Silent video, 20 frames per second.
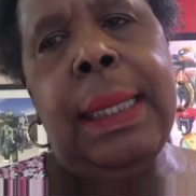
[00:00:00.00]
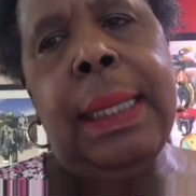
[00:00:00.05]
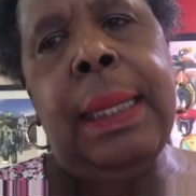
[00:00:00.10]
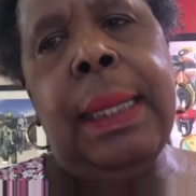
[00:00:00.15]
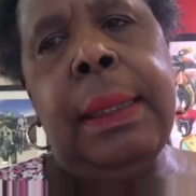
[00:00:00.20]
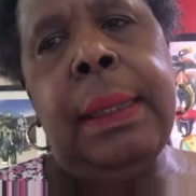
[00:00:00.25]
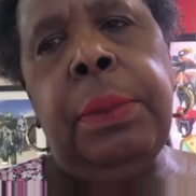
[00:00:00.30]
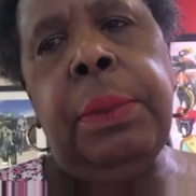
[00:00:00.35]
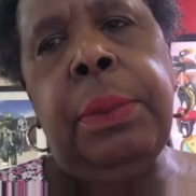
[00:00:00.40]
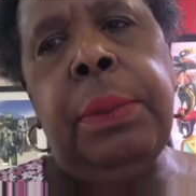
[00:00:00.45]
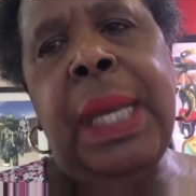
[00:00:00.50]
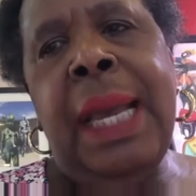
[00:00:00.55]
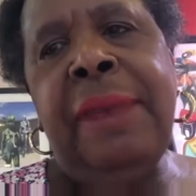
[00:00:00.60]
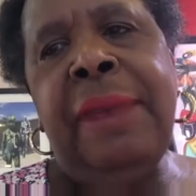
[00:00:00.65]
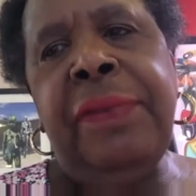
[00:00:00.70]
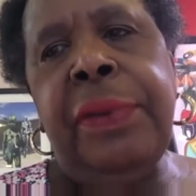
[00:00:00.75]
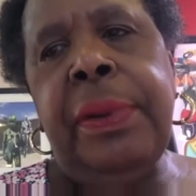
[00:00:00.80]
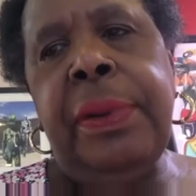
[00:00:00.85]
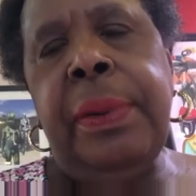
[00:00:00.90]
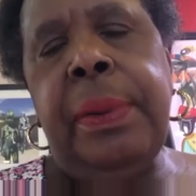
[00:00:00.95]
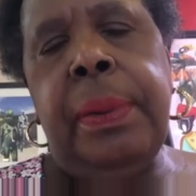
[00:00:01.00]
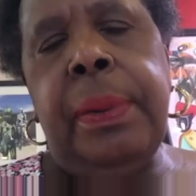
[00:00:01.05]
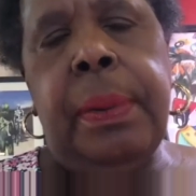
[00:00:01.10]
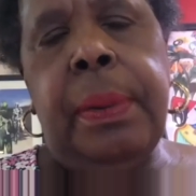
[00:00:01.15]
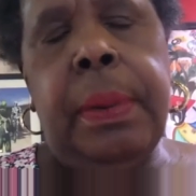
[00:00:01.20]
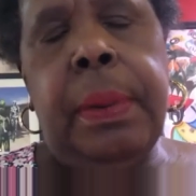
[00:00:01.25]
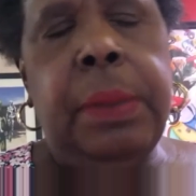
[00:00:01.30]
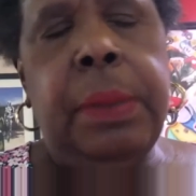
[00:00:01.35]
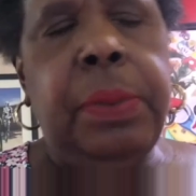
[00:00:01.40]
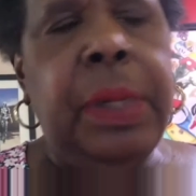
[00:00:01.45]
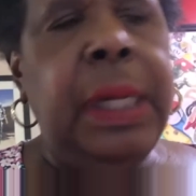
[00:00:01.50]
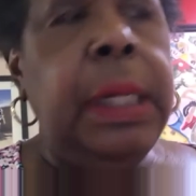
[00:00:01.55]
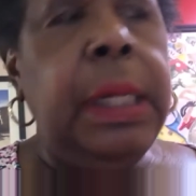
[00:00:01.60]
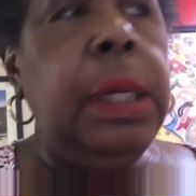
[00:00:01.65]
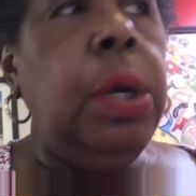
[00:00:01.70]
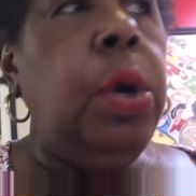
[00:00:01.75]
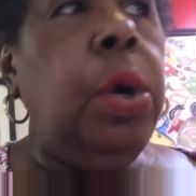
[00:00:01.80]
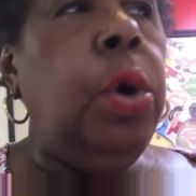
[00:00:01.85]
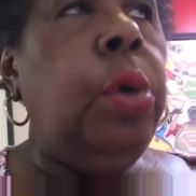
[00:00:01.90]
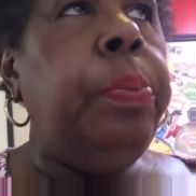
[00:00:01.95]
And we have to really
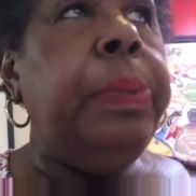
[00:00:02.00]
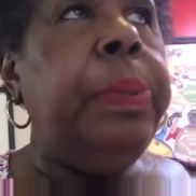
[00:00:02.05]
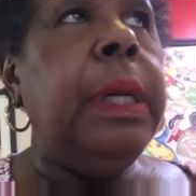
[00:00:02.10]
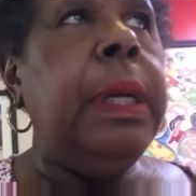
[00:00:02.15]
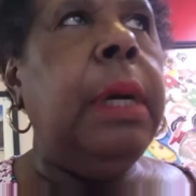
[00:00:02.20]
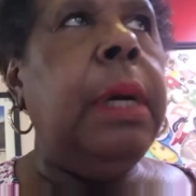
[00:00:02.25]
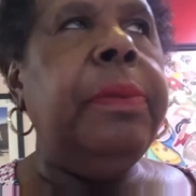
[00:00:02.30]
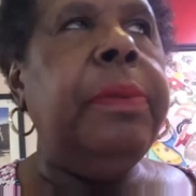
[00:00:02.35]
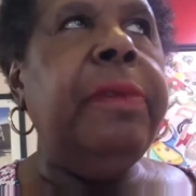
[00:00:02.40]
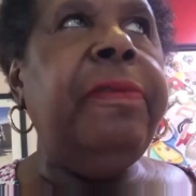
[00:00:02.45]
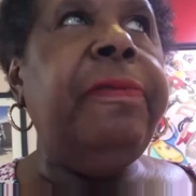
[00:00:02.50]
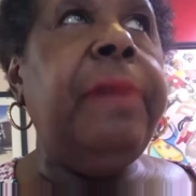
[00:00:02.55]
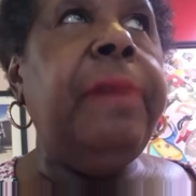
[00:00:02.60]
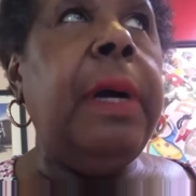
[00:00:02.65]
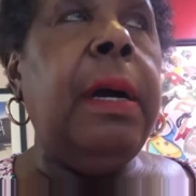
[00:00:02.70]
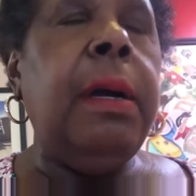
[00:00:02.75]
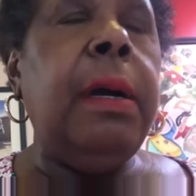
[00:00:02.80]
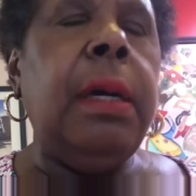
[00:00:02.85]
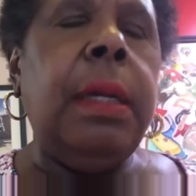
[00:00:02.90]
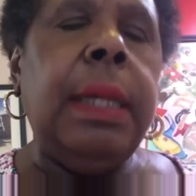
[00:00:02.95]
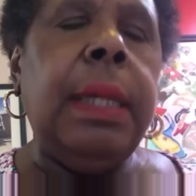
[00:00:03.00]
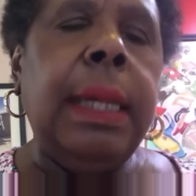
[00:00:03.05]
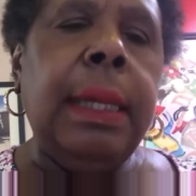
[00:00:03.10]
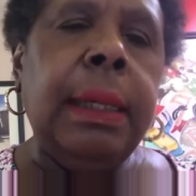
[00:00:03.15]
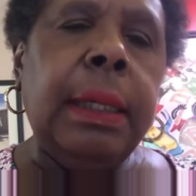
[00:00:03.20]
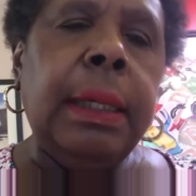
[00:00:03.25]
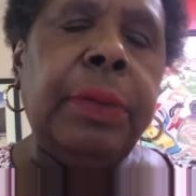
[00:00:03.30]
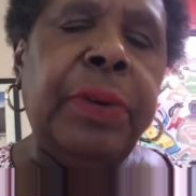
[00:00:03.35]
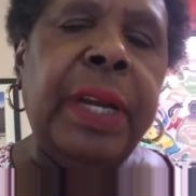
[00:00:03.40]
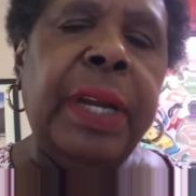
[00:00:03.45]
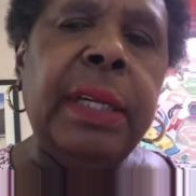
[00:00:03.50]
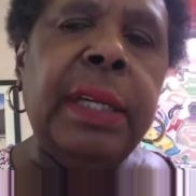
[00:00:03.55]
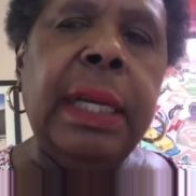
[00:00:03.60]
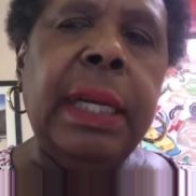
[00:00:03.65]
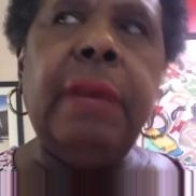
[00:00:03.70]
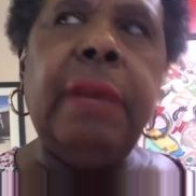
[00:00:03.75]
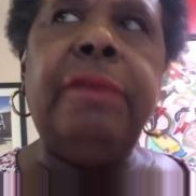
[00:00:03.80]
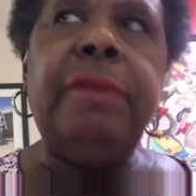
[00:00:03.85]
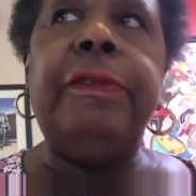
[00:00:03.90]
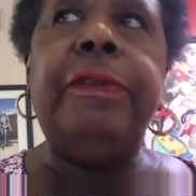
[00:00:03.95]
open up create like
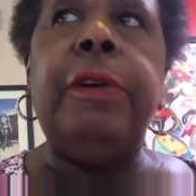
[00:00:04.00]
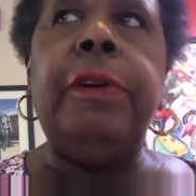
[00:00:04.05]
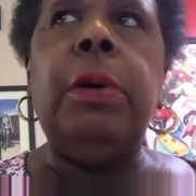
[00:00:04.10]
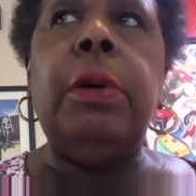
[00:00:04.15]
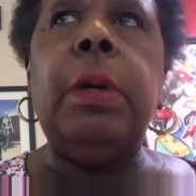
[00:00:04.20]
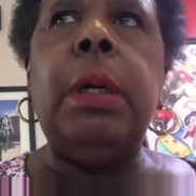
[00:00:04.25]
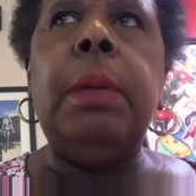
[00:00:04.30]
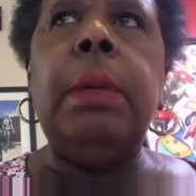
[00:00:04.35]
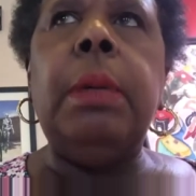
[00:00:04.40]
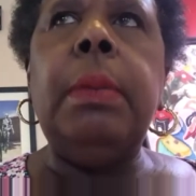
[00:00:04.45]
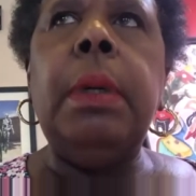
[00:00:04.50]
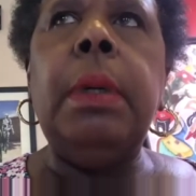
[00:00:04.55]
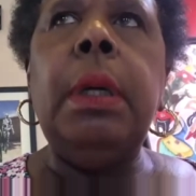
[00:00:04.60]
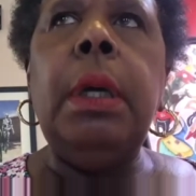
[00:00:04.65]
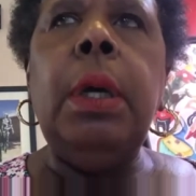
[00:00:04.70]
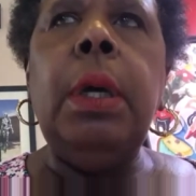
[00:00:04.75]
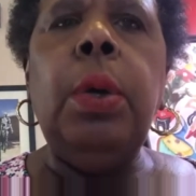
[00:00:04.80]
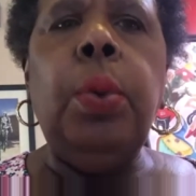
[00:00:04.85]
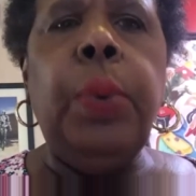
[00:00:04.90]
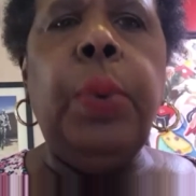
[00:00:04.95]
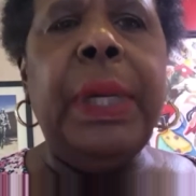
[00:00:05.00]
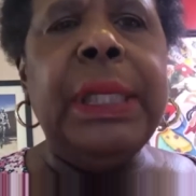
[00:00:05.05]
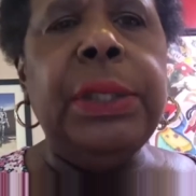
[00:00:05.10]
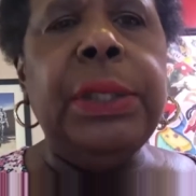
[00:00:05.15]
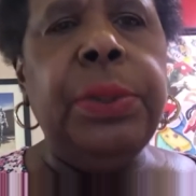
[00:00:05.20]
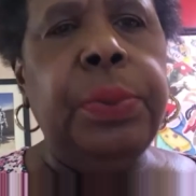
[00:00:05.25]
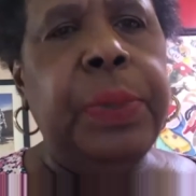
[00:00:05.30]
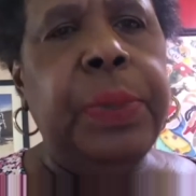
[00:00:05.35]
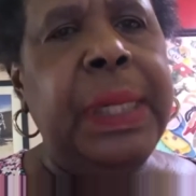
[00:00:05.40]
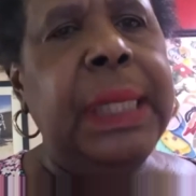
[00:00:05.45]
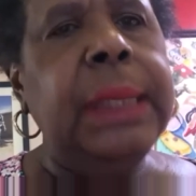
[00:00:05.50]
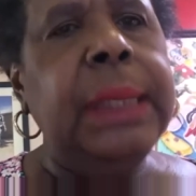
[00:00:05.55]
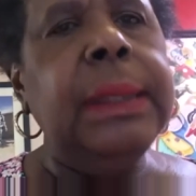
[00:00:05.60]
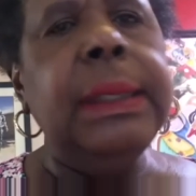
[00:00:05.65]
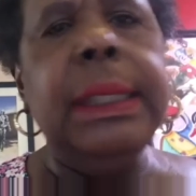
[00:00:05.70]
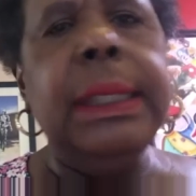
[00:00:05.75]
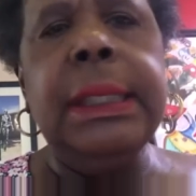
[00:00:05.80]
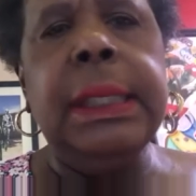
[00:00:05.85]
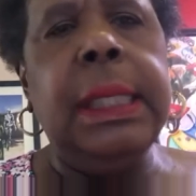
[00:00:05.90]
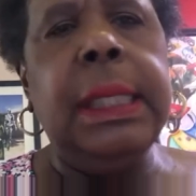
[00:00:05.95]
a forum with real
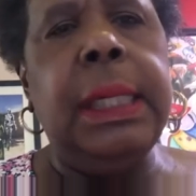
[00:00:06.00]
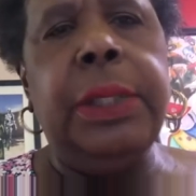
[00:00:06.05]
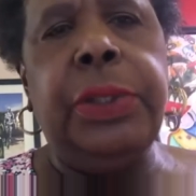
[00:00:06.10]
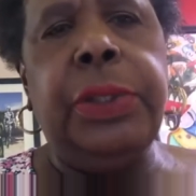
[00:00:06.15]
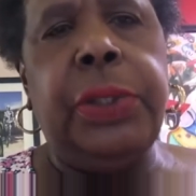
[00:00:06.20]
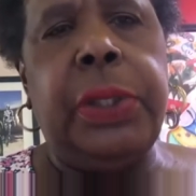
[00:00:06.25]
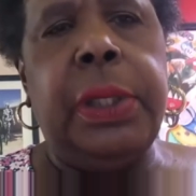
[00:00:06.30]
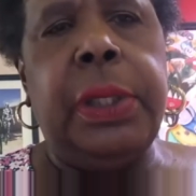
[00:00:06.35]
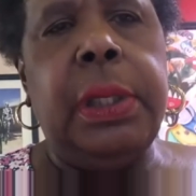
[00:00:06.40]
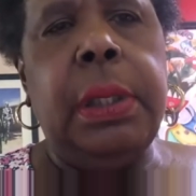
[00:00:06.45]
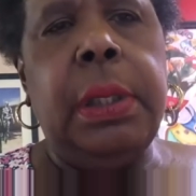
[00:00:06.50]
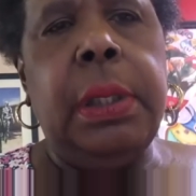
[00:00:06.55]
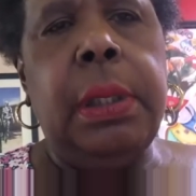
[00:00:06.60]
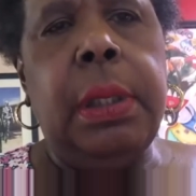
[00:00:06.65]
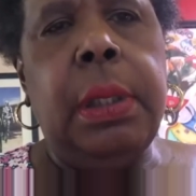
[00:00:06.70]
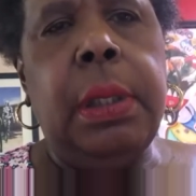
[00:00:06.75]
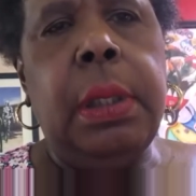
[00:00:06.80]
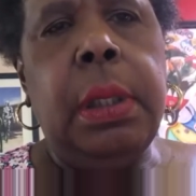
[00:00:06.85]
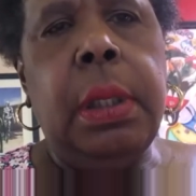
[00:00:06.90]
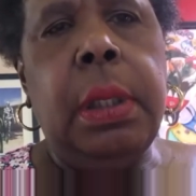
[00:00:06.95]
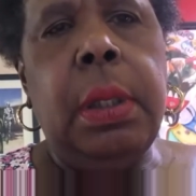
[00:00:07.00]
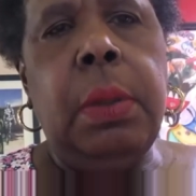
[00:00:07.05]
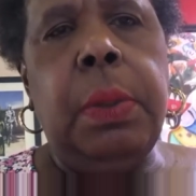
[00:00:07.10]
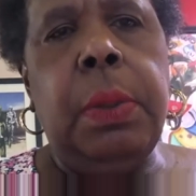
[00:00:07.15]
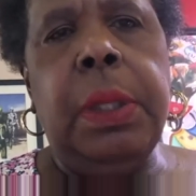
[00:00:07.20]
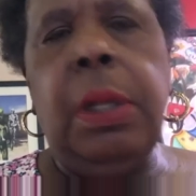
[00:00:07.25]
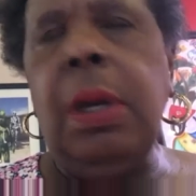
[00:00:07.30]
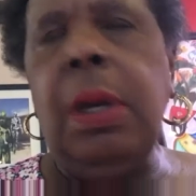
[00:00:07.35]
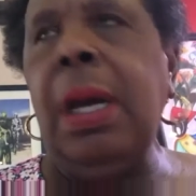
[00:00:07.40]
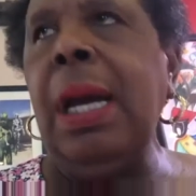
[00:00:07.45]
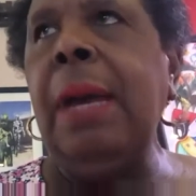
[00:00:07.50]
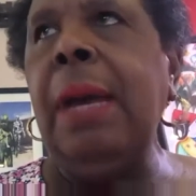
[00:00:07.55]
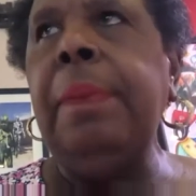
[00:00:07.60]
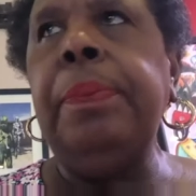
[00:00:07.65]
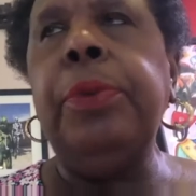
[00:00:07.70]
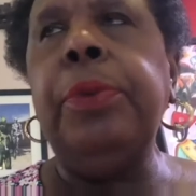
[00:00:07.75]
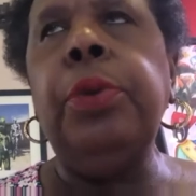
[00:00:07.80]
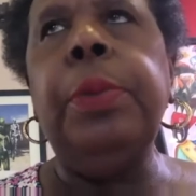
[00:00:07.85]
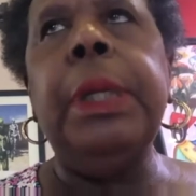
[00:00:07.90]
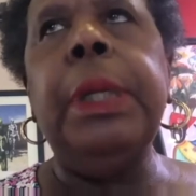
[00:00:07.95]
discussion. We don't have
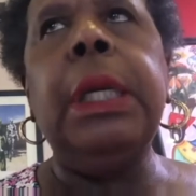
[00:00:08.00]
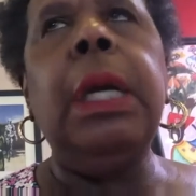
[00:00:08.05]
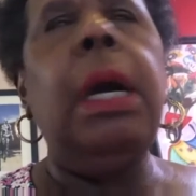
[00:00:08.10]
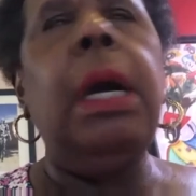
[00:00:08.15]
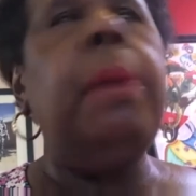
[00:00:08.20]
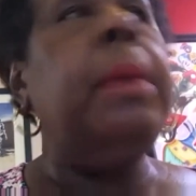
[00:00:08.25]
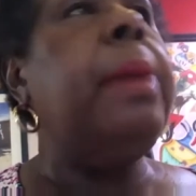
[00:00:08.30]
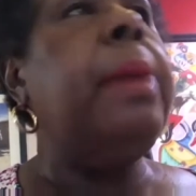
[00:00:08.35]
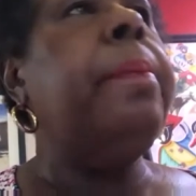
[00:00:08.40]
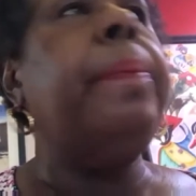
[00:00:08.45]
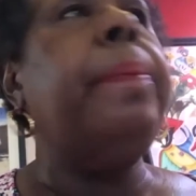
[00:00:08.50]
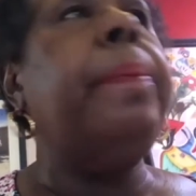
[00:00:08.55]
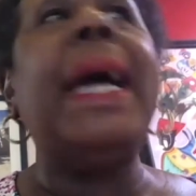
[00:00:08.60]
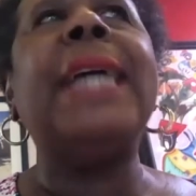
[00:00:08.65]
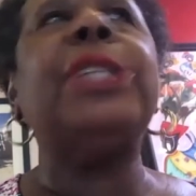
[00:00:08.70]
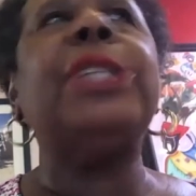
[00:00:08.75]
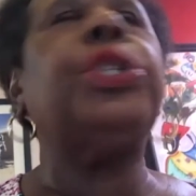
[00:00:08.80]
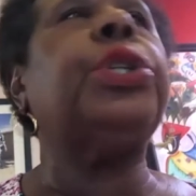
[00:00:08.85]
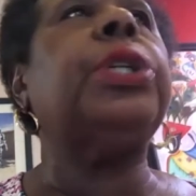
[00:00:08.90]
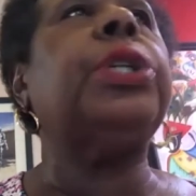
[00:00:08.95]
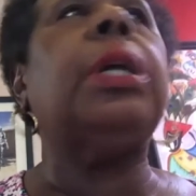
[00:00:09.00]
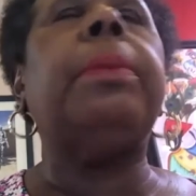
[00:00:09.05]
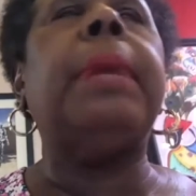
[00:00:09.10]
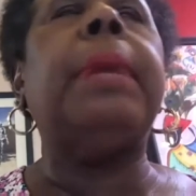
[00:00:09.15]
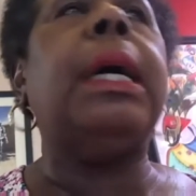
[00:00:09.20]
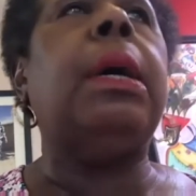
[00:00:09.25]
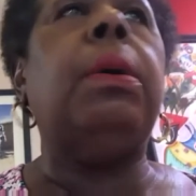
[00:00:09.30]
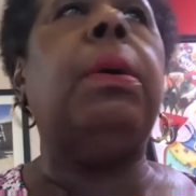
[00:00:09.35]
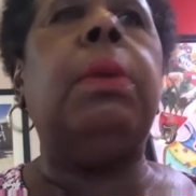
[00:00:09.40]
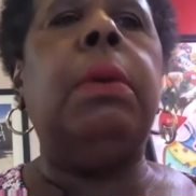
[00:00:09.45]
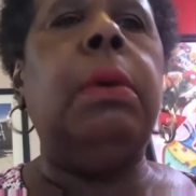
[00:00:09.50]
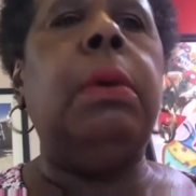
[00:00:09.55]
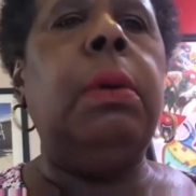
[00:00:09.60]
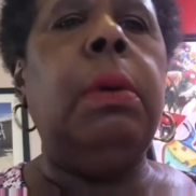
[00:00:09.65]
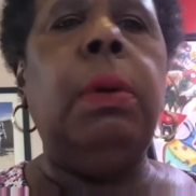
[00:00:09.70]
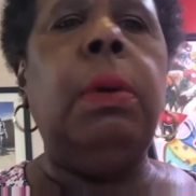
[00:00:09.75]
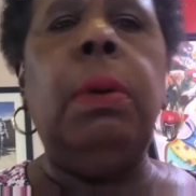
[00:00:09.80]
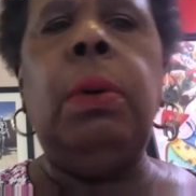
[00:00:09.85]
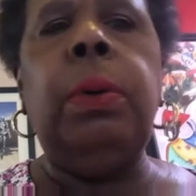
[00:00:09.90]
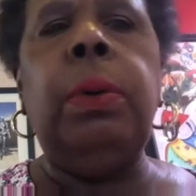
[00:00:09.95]
to become impassioned about
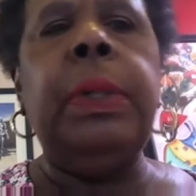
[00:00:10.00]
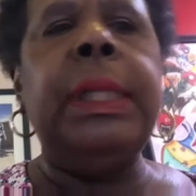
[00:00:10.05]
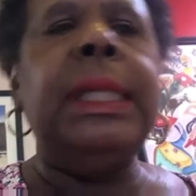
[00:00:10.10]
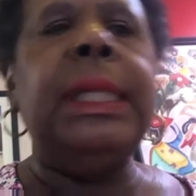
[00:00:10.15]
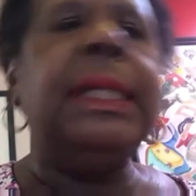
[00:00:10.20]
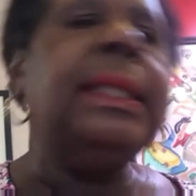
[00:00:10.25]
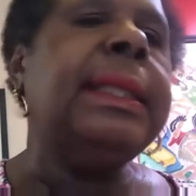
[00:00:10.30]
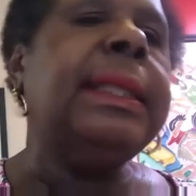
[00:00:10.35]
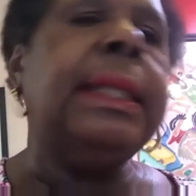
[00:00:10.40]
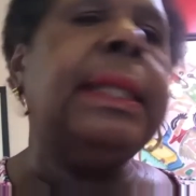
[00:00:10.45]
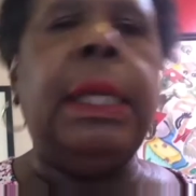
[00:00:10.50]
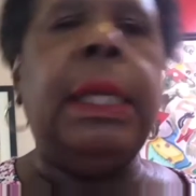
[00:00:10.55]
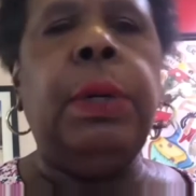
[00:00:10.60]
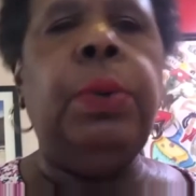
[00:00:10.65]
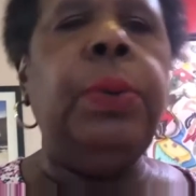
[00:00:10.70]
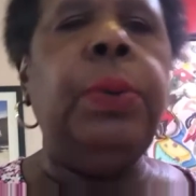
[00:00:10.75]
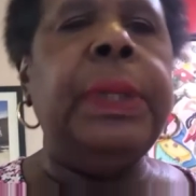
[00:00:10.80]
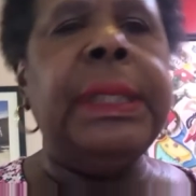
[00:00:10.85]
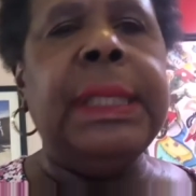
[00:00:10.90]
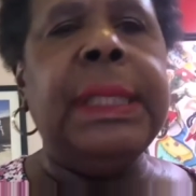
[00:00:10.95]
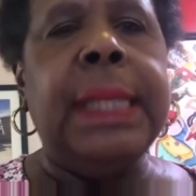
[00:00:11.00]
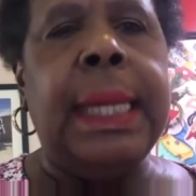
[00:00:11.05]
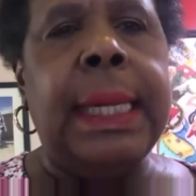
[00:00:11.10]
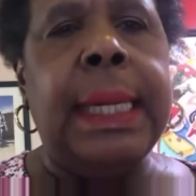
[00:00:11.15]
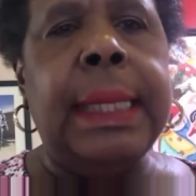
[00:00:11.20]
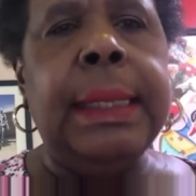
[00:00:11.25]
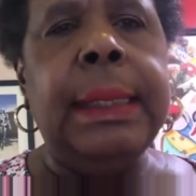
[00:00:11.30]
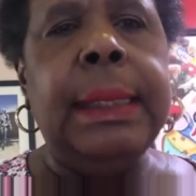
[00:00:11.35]
who is and who is not.